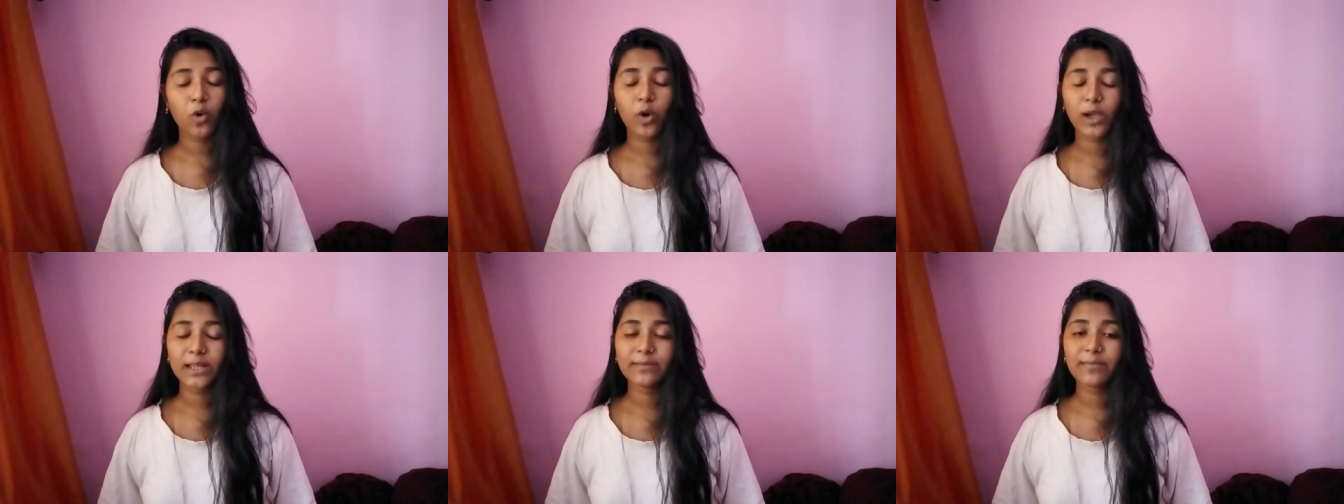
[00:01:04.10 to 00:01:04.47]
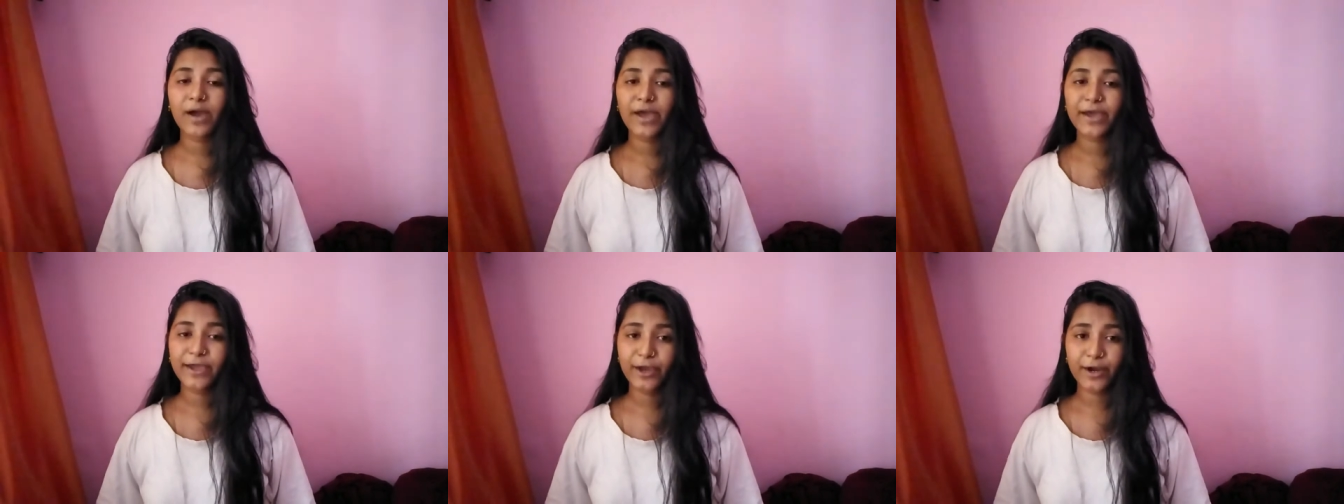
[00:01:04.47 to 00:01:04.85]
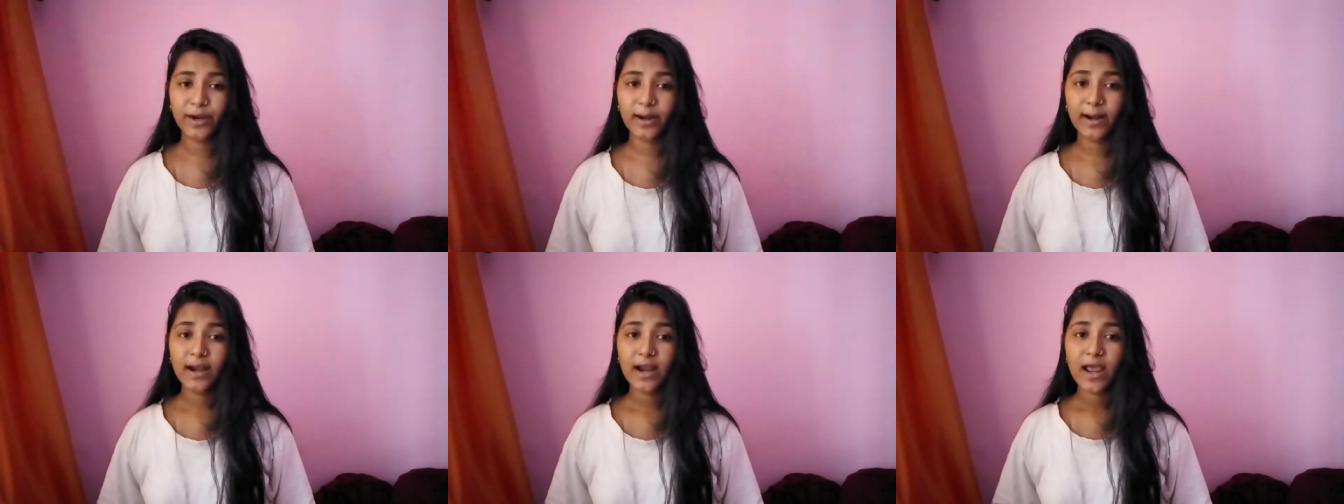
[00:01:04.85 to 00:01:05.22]
oil my
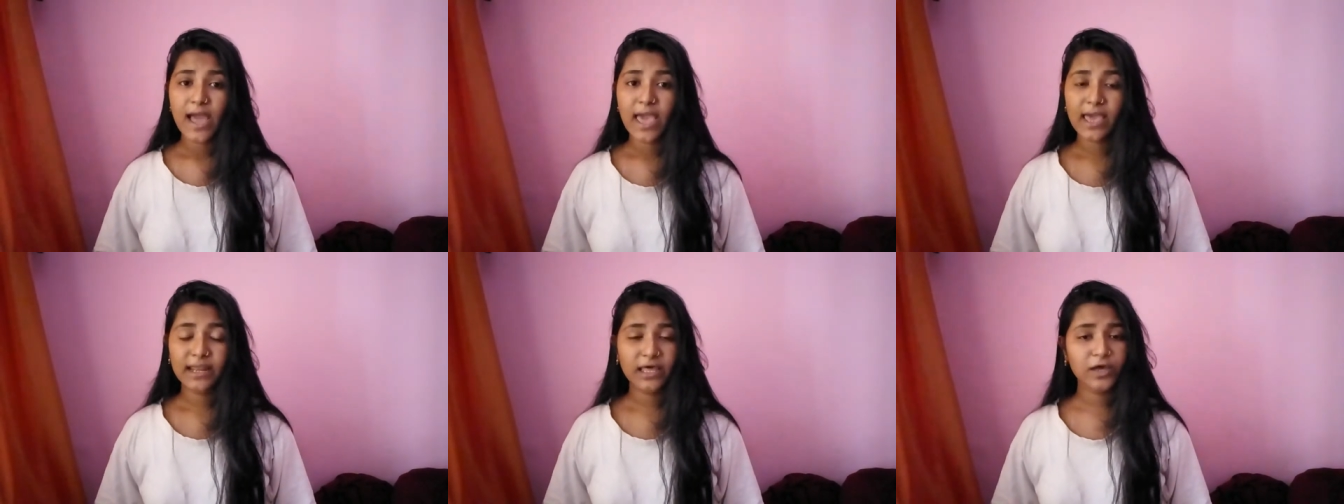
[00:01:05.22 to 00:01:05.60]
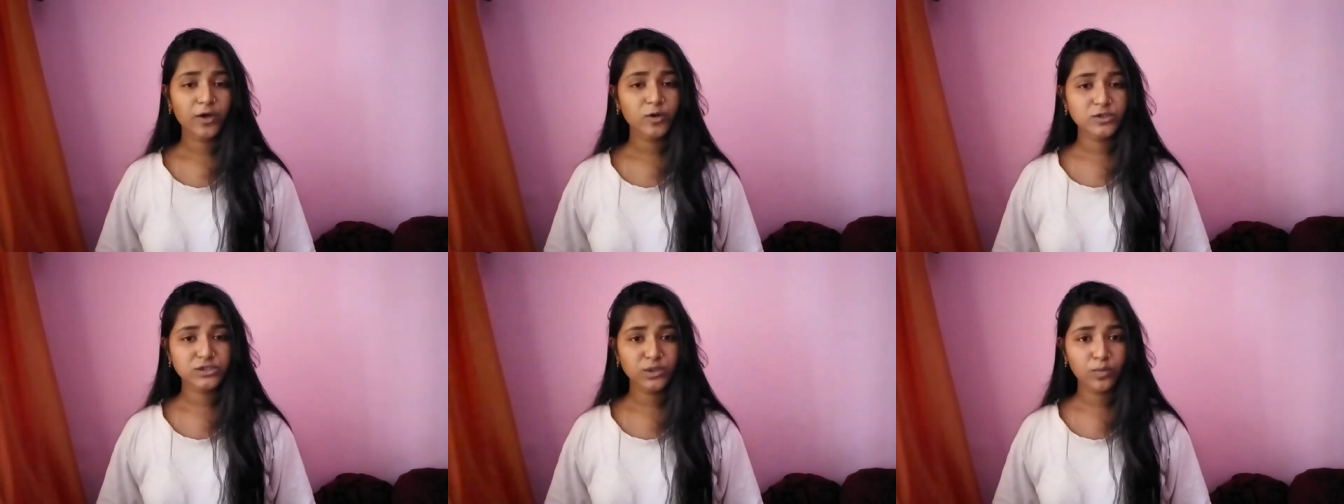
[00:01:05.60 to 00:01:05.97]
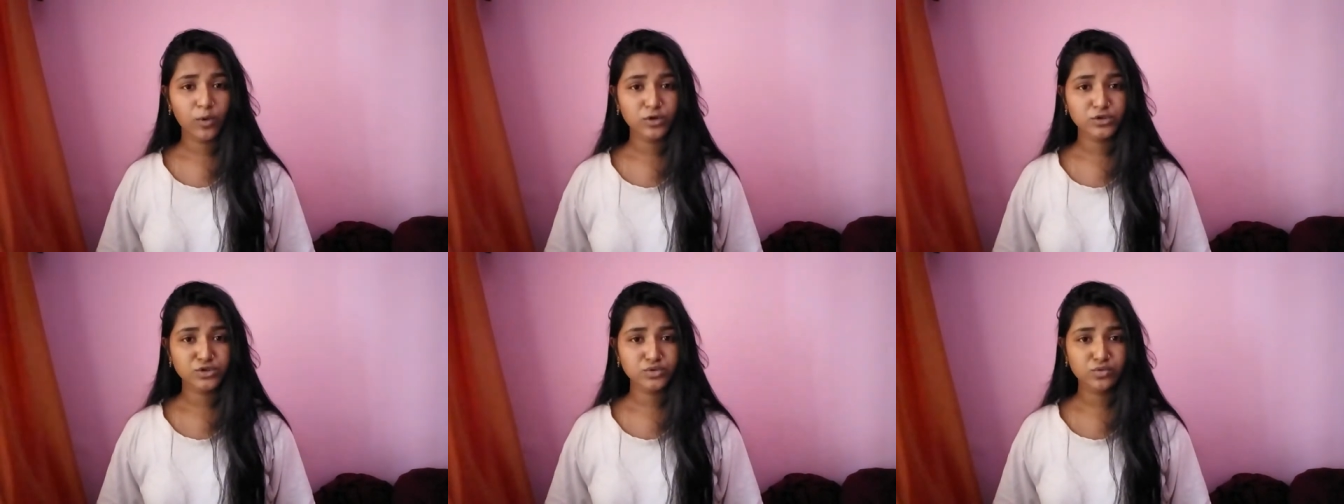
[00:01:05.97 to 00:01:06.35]
hair and I also
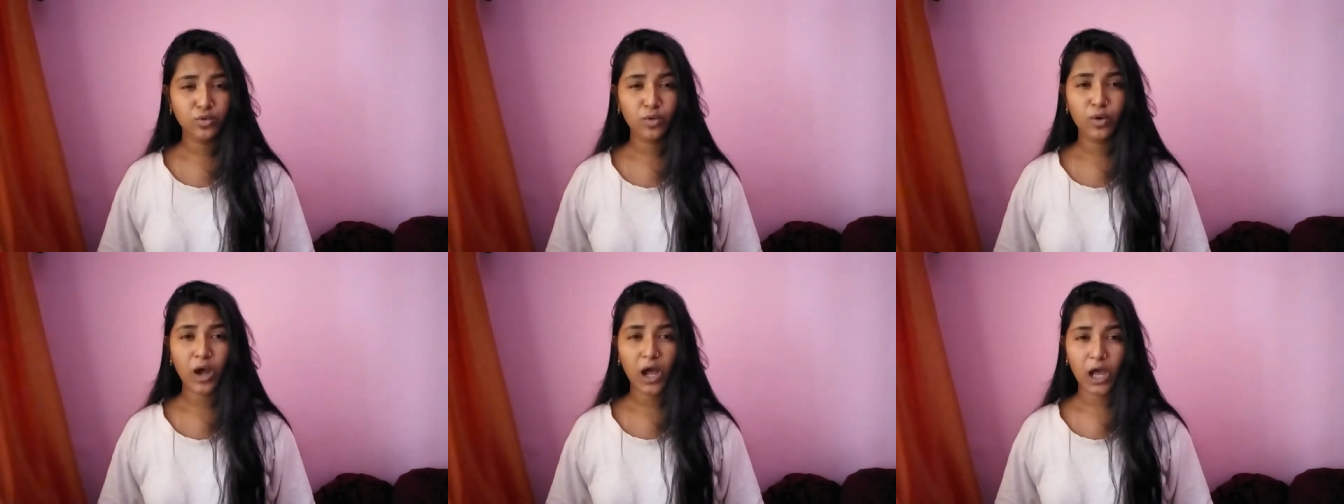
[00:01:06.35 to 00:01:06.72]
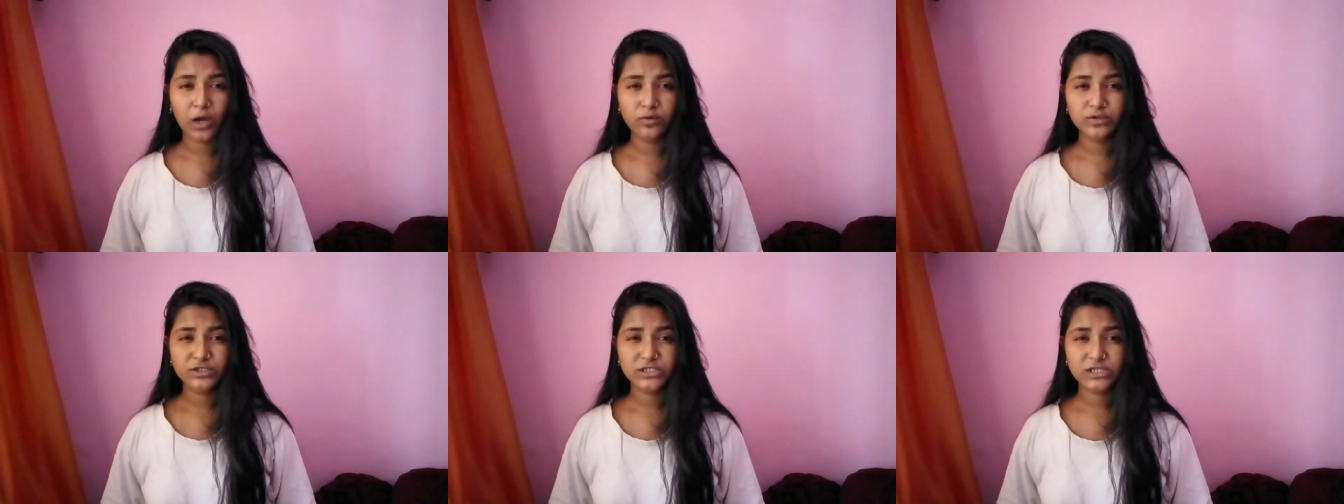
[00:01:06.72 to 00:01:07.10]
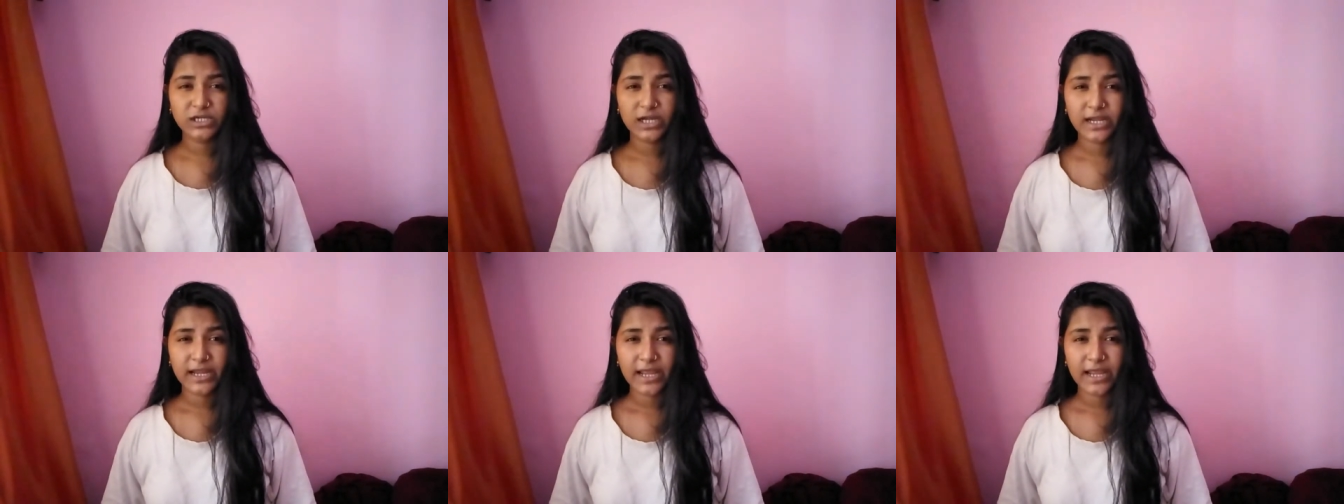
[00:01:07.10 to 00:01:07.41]
want to go out